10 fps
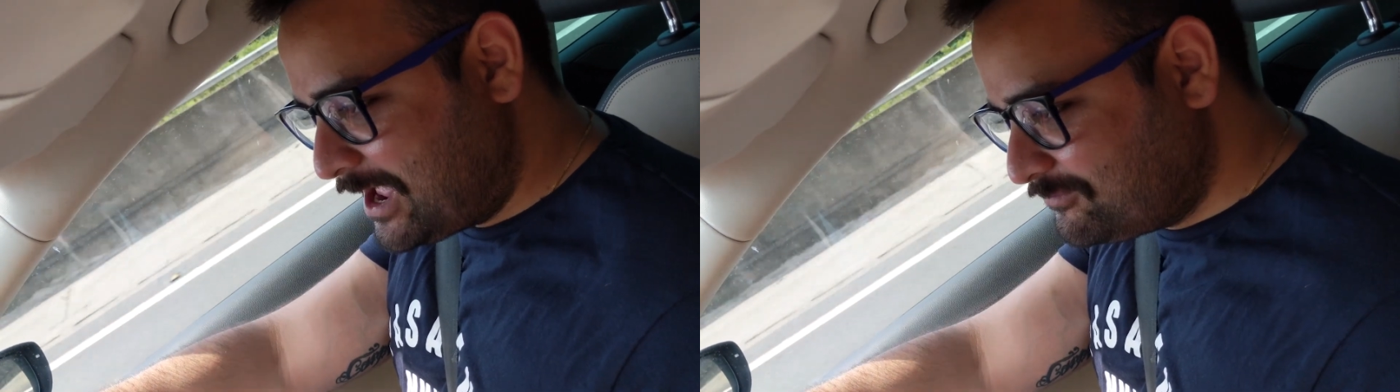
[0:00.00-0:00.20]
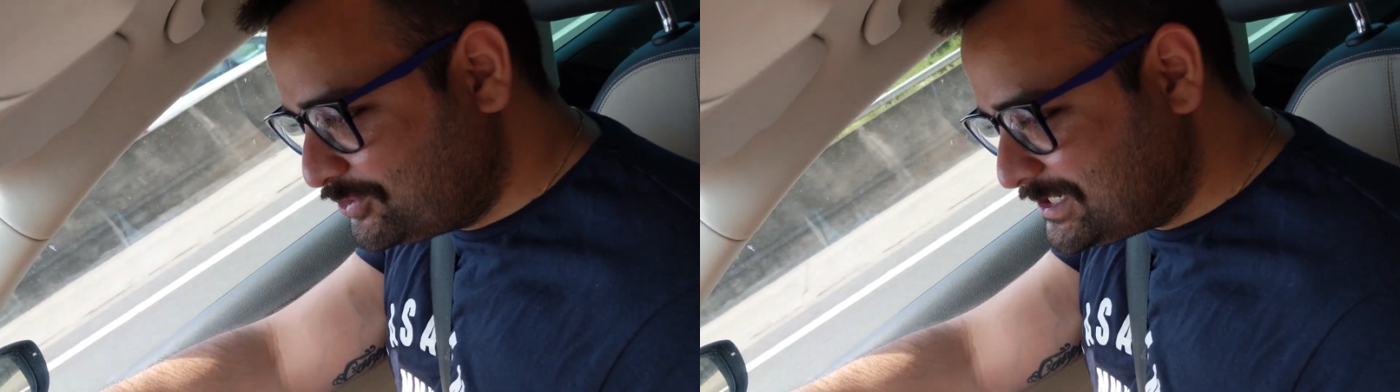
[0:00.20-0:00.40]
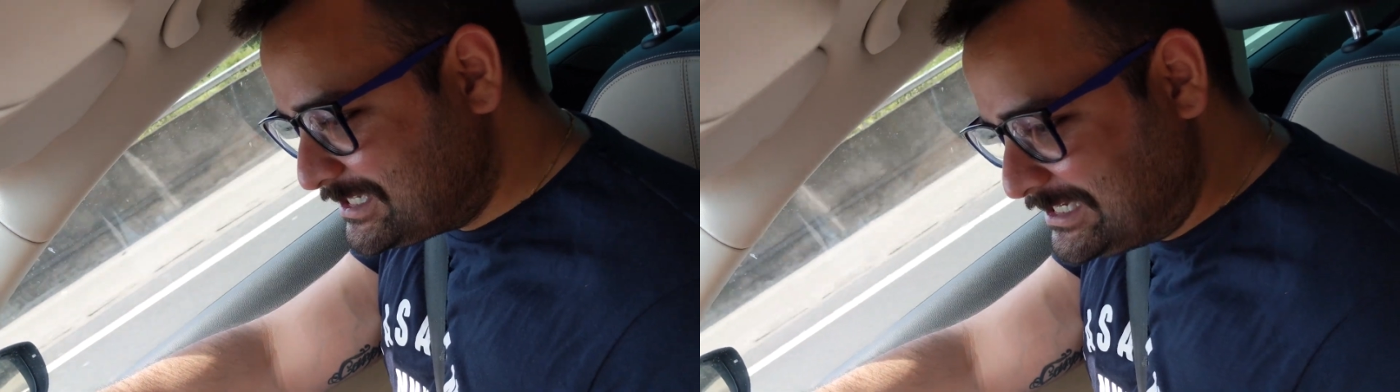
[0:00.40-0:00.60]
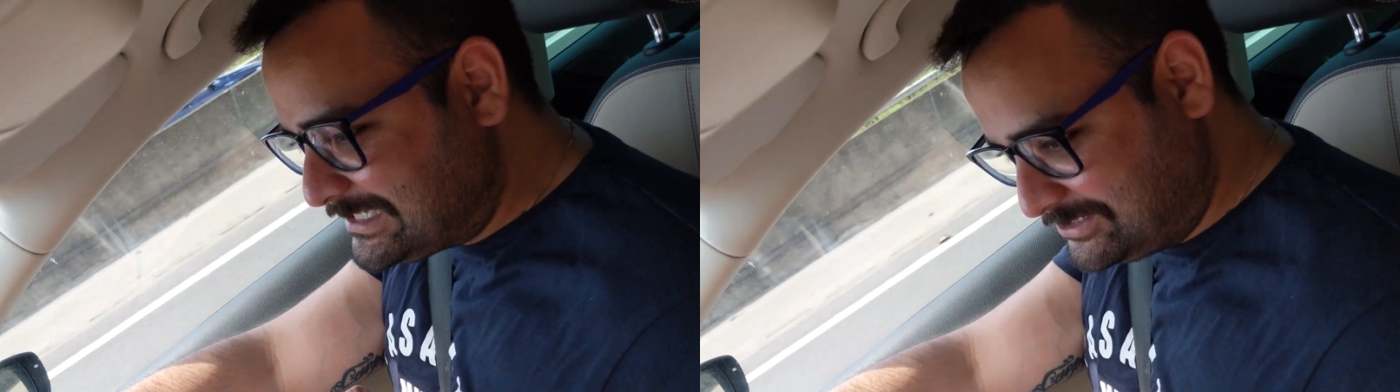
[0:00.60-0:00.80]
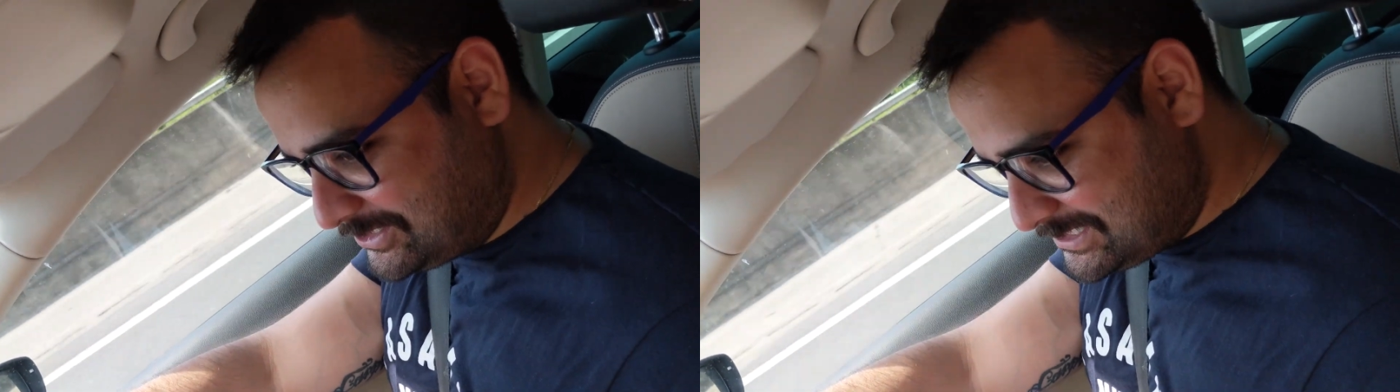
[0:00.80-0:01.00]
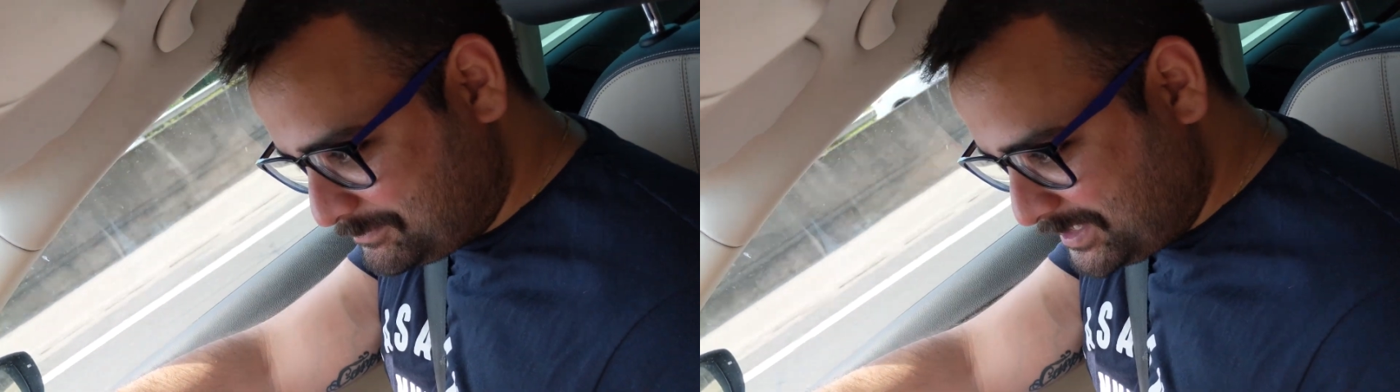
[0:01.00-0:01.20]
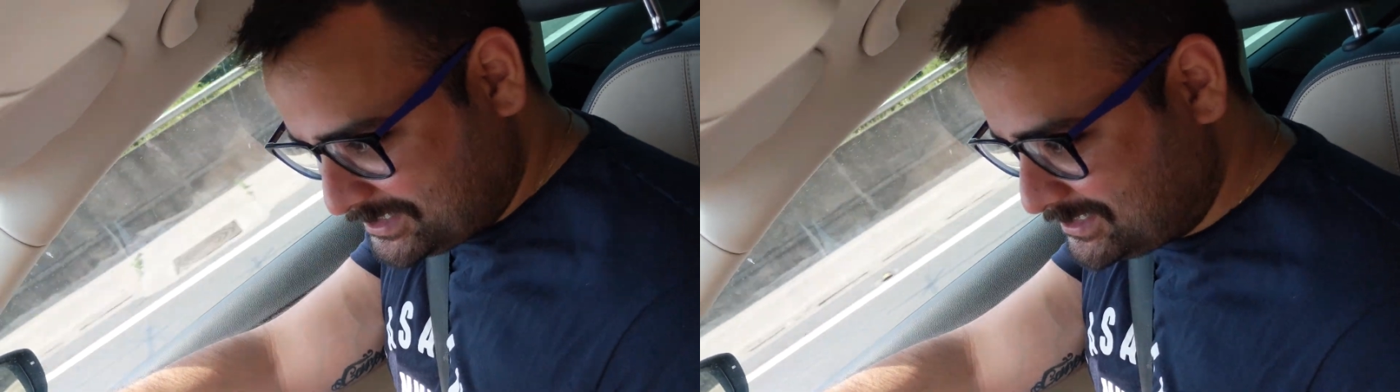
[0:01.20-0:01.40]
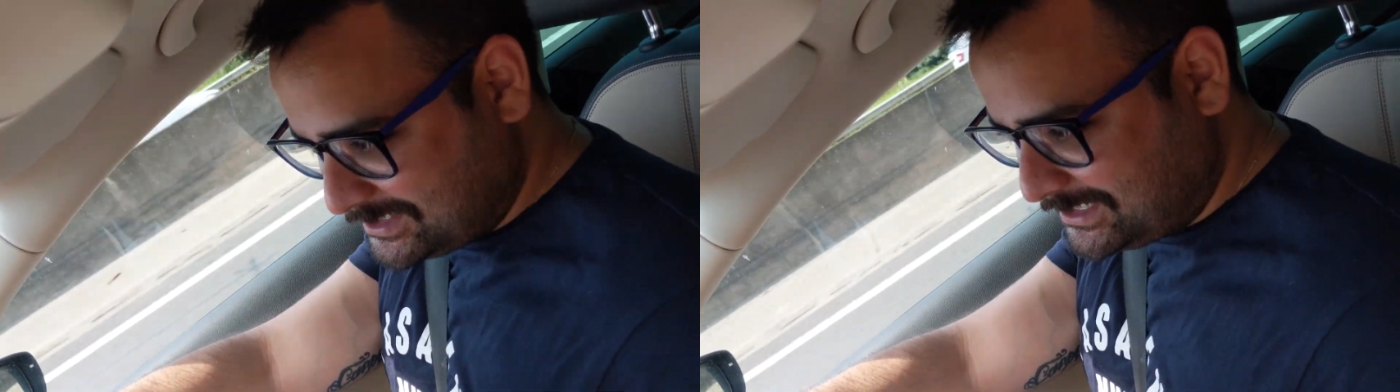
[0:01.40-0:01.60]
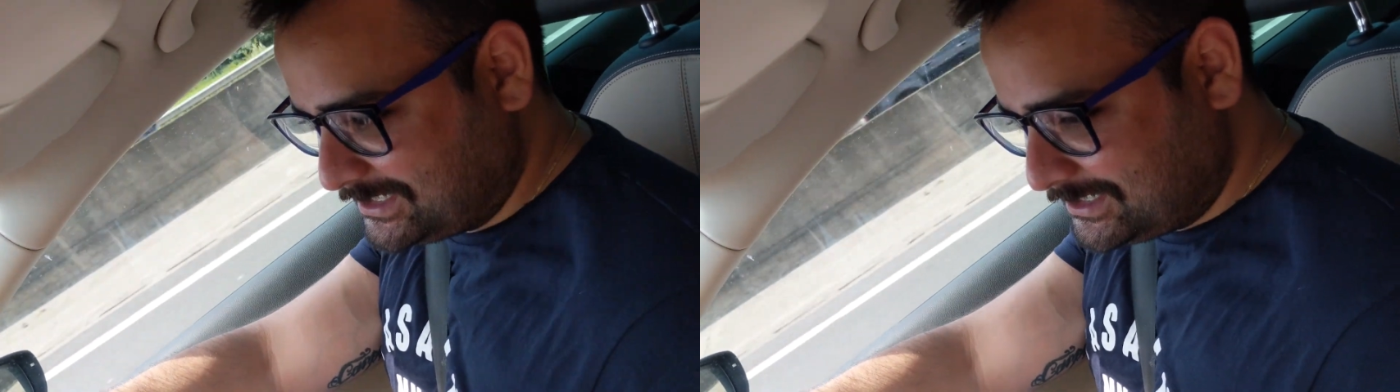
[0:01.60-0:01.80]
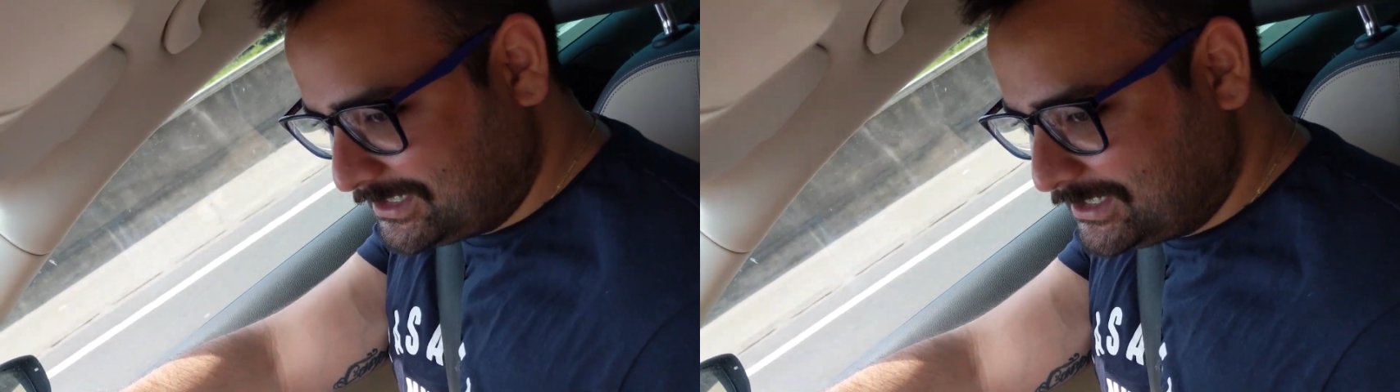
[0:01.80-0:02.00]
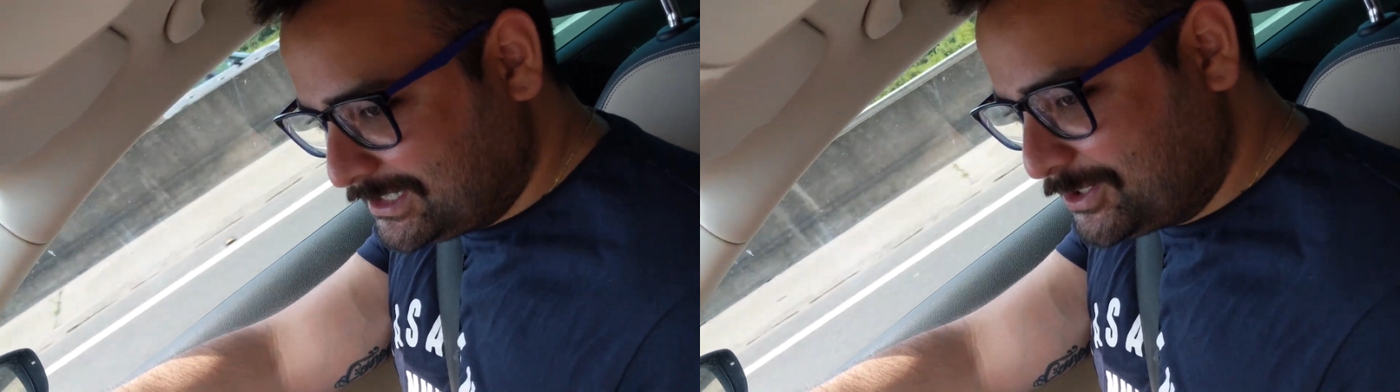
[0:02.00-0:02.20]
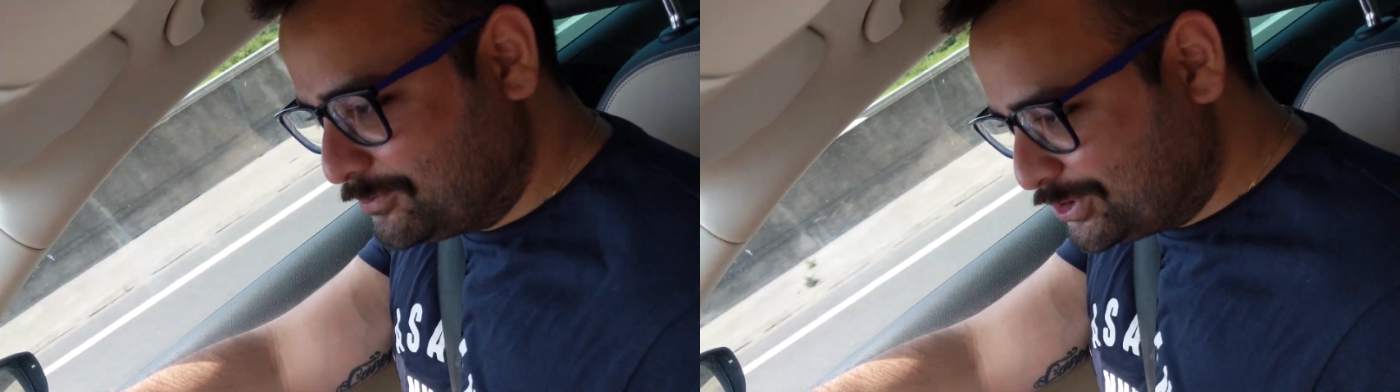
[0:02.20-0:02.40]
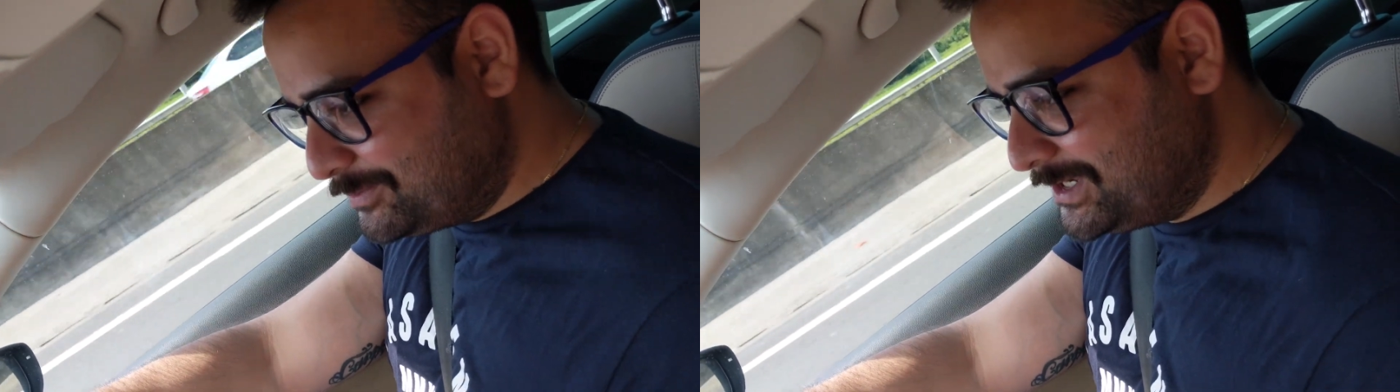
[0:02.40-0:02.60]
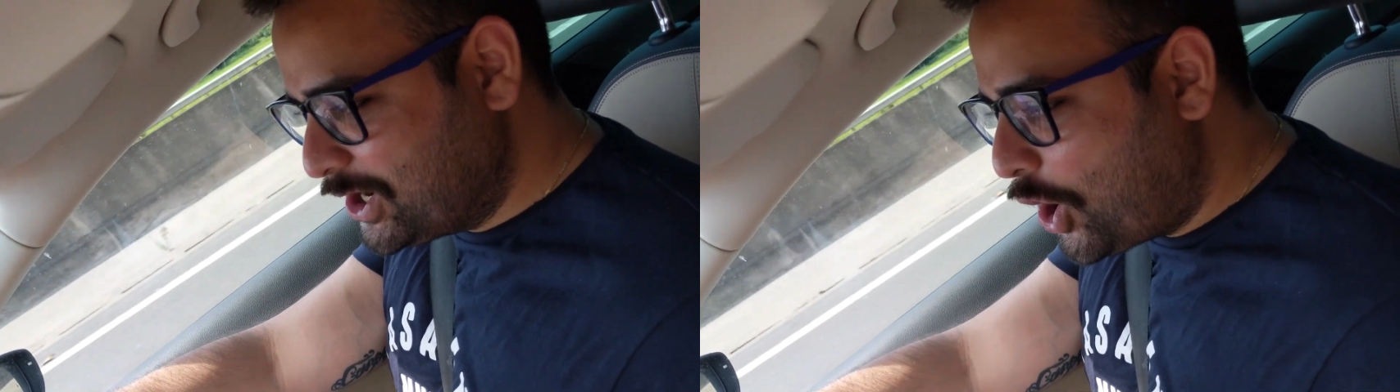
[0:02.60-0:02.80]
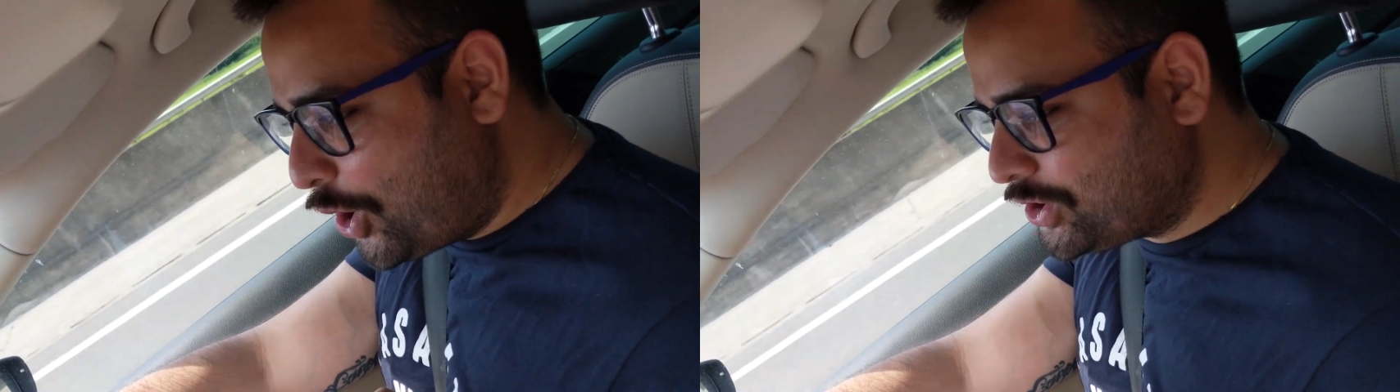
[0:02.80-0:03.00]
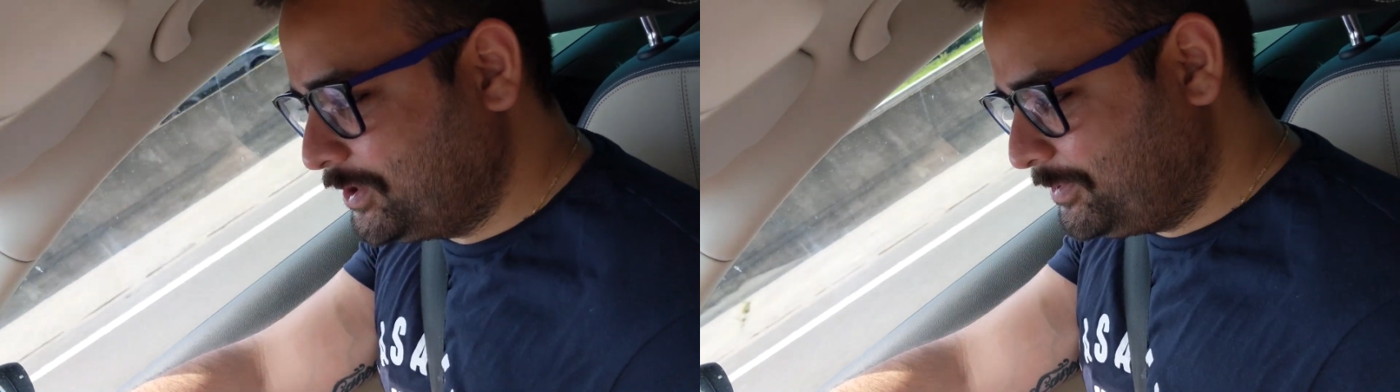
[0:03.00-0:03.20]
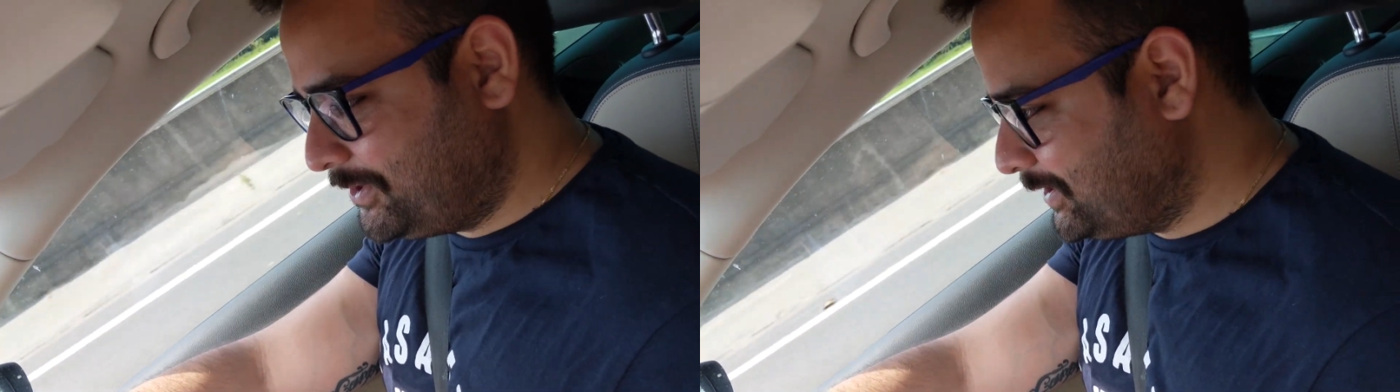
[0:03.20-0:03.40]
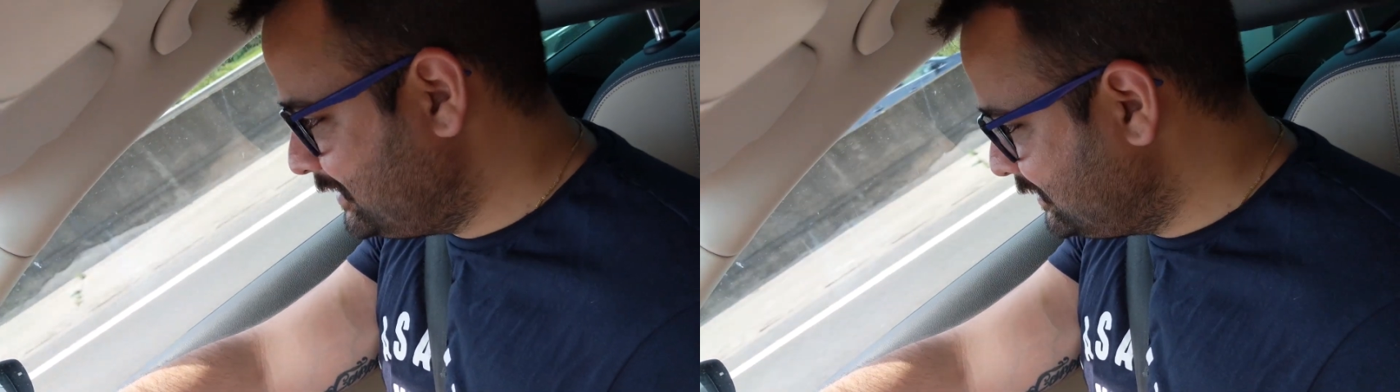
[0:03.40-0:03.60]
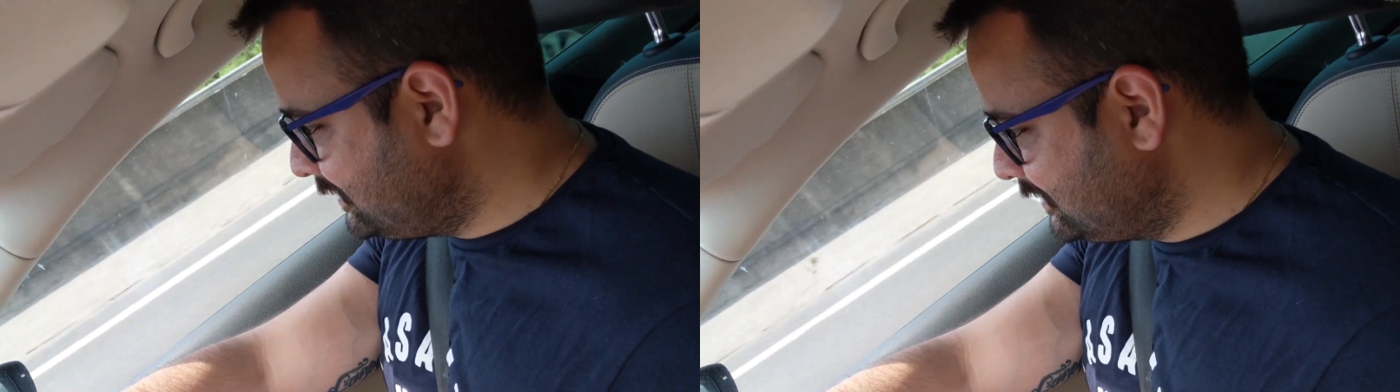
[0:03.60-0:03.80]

every seaside space today would be occupied,